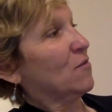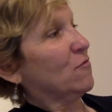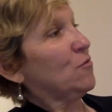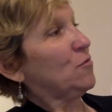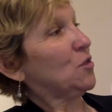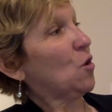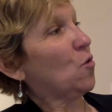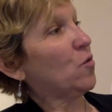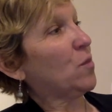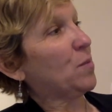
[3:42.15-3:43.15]
Roots
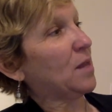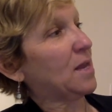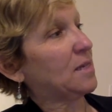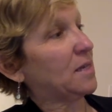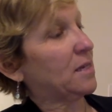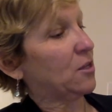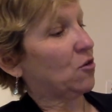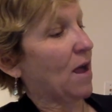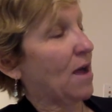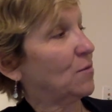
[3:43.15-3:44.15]
hold the plant in the
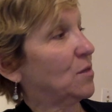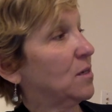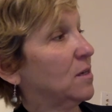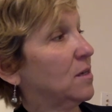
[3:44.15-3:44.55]
ground.